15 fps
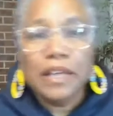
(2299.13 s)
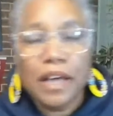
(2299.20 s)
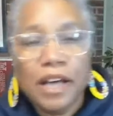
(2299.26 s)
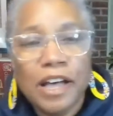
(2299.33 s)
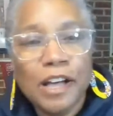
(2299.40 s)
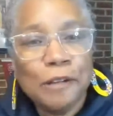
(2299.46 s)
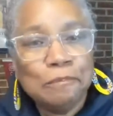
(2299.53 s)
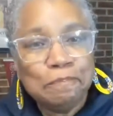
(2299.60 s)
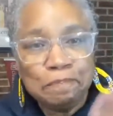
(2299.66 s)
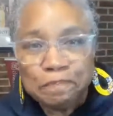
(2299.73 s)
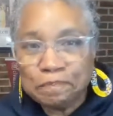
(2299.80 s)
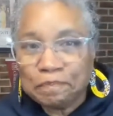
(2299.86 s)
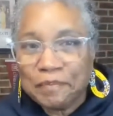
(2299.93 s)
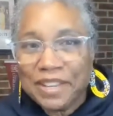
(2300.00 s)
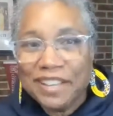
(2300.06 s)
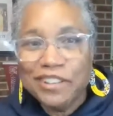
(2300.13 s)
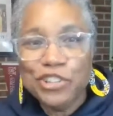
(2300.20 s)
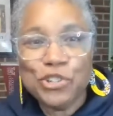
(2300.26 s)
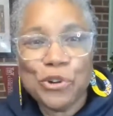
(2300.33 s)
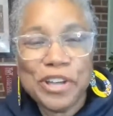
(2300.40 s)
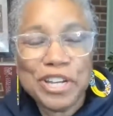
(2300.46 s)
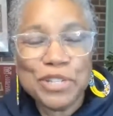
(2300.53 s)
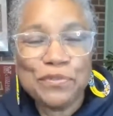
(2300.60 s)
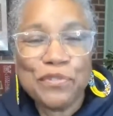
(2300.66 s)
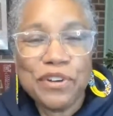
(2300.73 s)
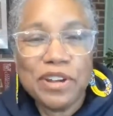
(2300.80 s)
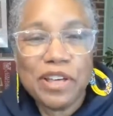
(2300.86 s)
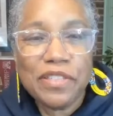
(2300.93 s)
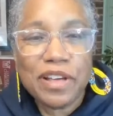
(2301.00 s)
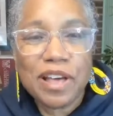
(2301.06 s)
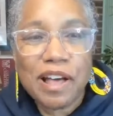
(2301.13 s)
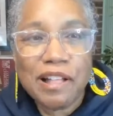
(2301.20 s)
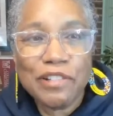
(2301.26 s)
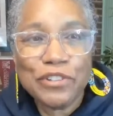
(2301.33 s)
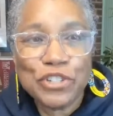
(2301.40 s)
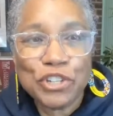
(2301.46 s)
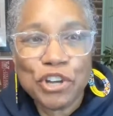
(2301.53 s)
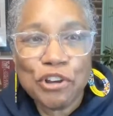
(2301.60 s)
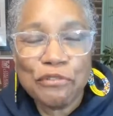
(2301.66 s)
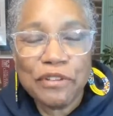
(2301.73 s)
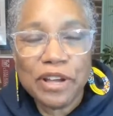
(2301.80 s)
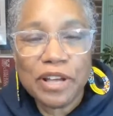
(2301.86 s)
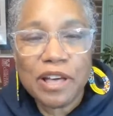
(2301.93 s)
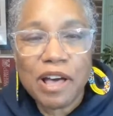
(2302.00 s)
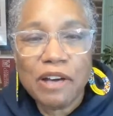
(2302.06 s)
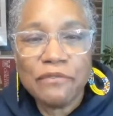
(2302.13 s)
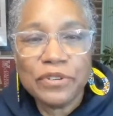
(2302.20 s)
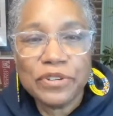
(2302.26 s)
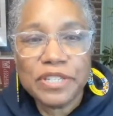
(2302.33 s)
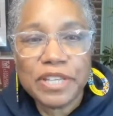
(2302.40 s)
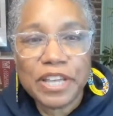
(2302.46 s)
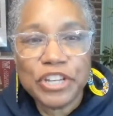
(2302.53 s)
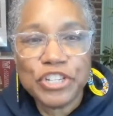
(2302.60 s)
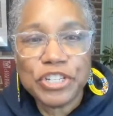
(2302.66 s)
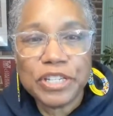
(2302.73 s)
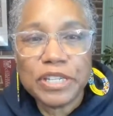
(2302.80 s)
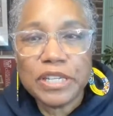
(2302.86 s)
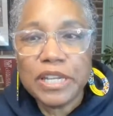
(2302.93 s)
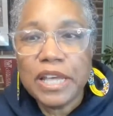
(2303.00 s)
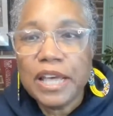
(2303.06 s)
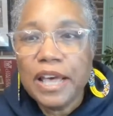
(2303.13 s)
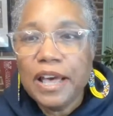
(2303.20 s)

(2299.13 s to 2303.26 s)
Join us for another college and career conversation.